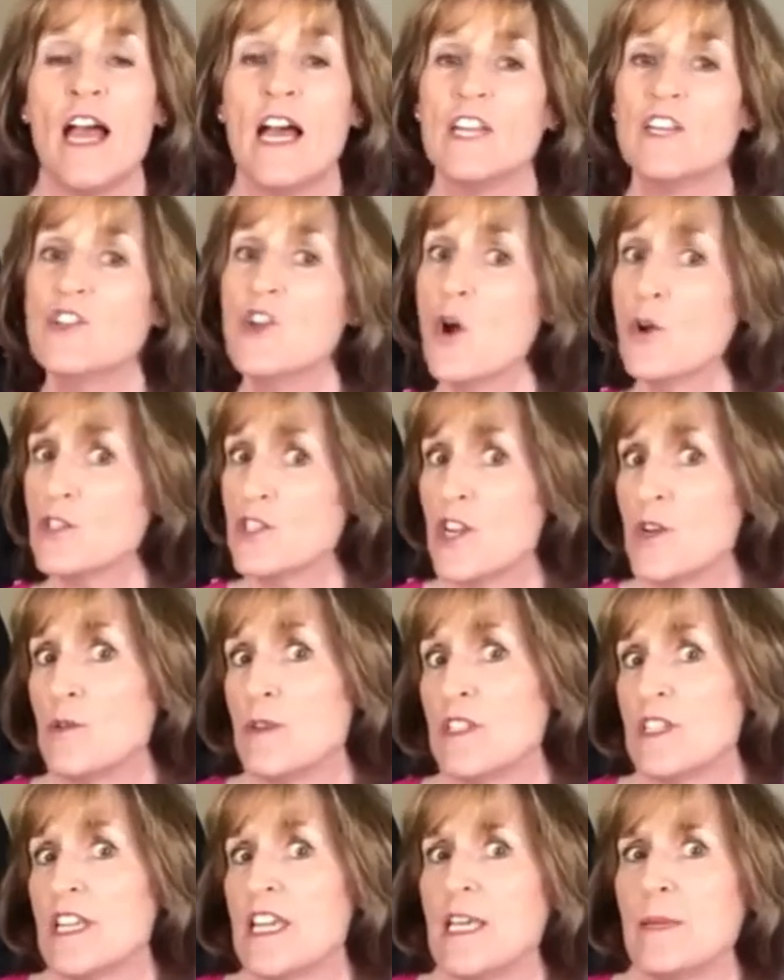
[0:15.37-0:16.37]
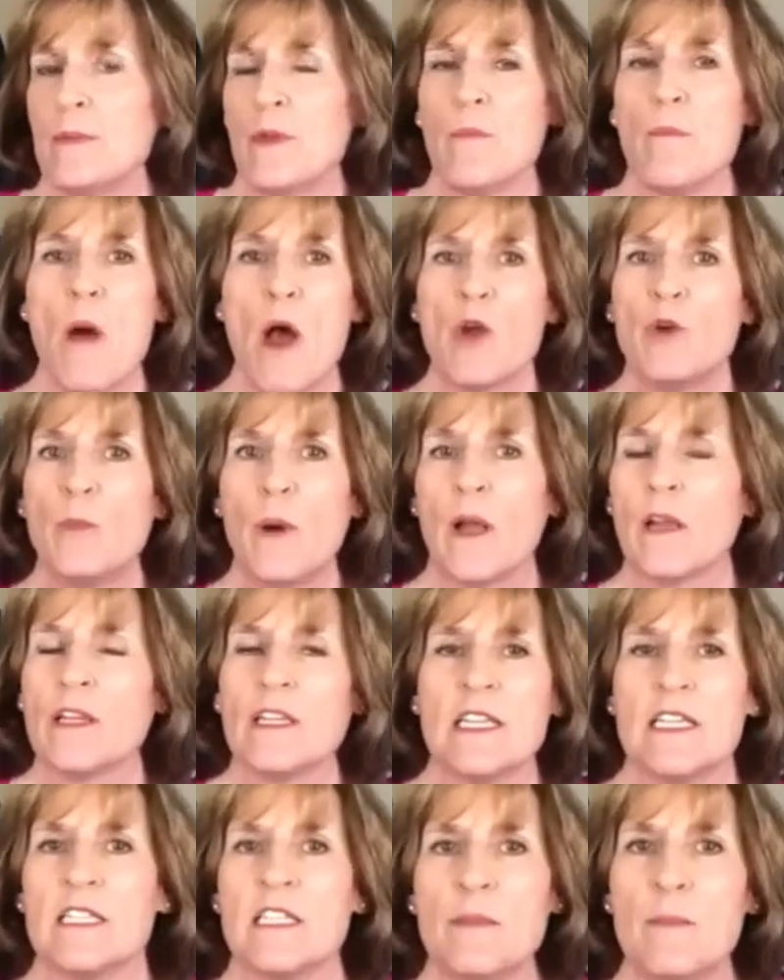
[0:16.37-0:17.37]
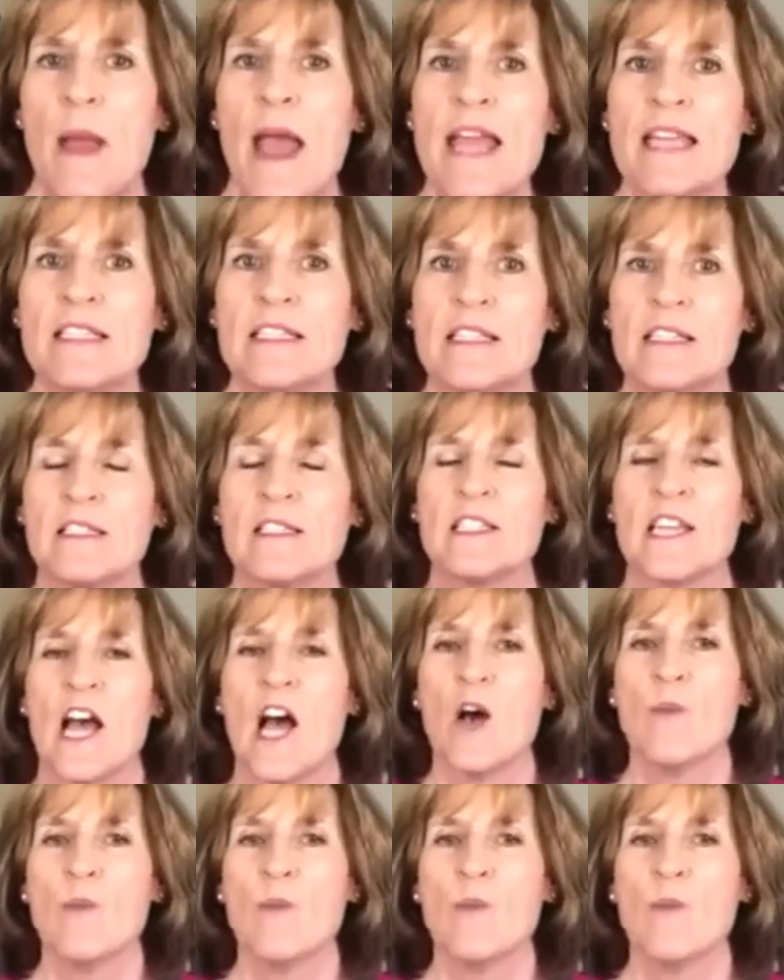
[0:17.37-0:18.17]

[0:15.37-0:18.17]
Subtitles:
not only to keep you mobile and independent,